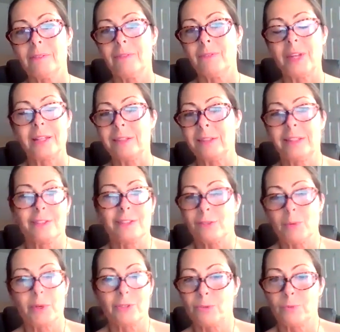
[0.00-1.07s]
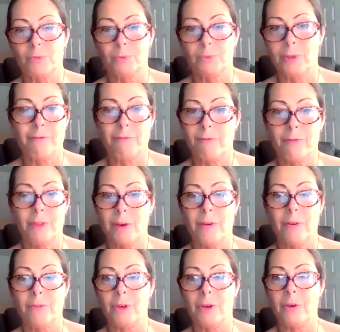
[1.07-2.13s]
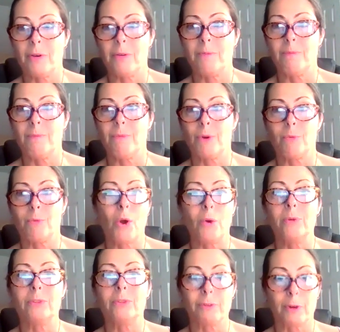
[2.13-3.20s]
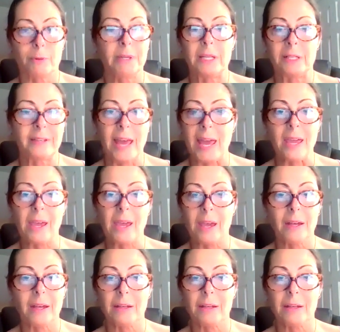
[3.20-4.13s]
that this was the road for me to take,